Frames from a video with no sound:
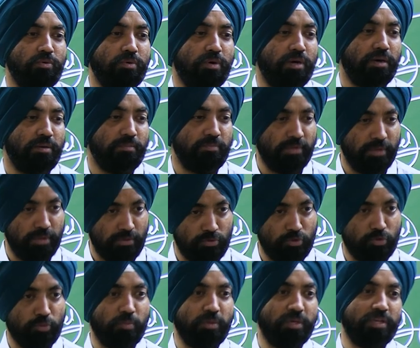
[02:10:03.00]
hua, fir
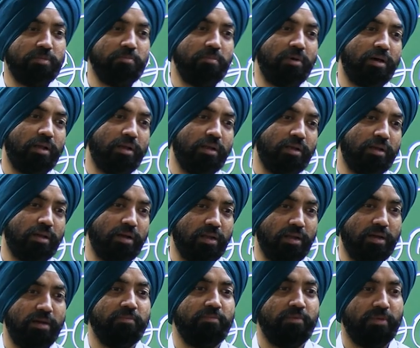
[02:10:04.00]
UPS bahar
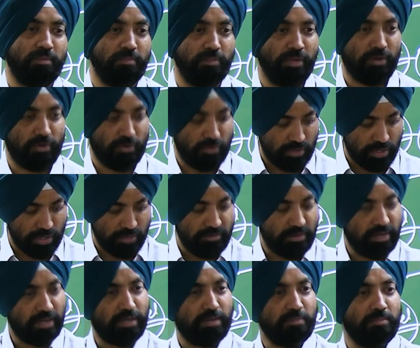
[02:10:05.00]
nikala, fir mere ko love
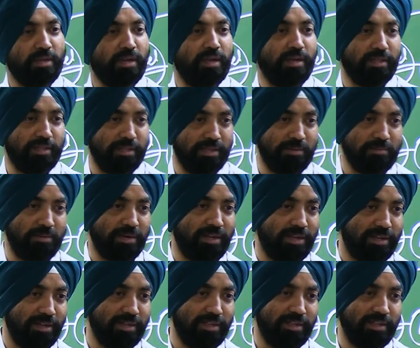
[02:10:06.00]
letter mila itna
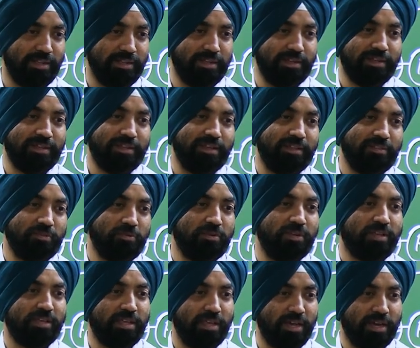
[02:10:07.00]
bada, ke
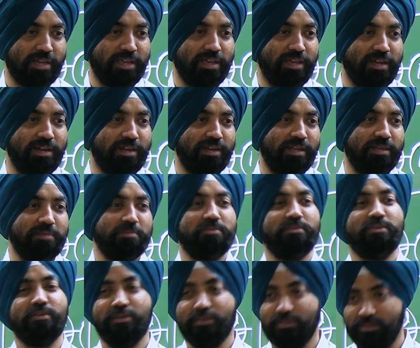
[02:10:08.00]
tune kya kiya type.
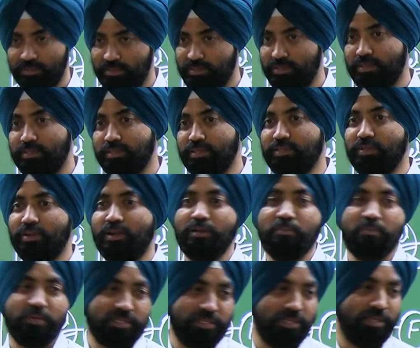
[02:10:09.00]
So these are all
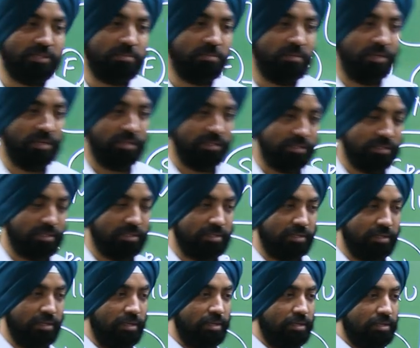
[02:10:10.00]
personal experience.
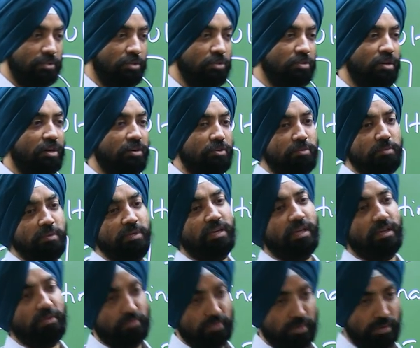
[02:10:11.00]
So you have to be
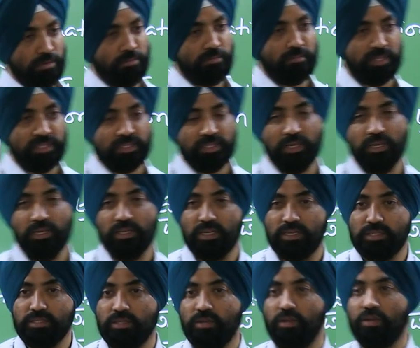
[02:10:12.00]
careful. Basically
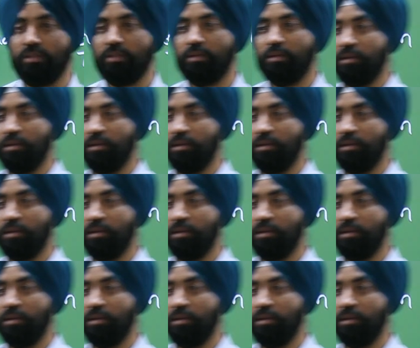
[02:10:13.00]
that's the logic.